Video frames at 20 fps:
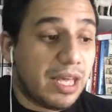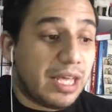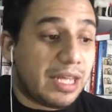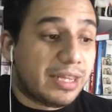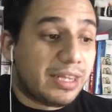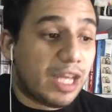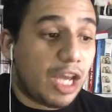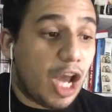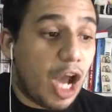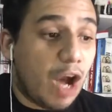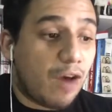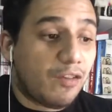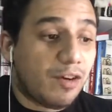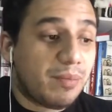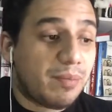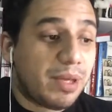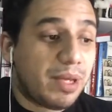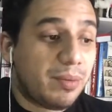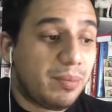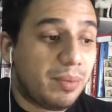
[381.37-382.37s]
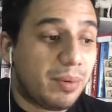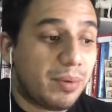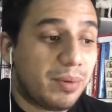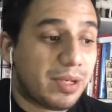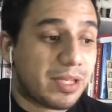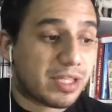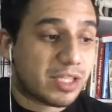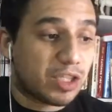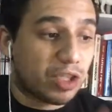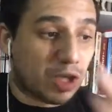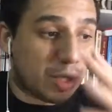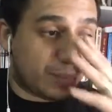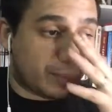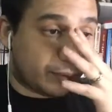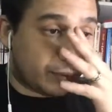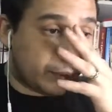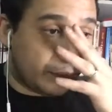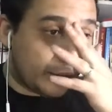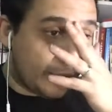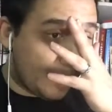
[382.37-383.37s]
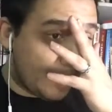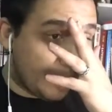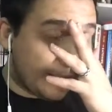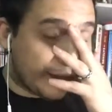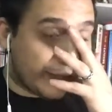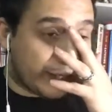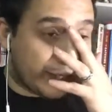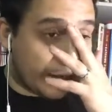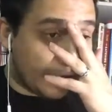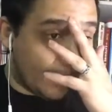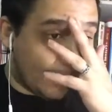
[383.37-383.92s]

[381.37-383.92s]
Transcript: the government put a stop to logging.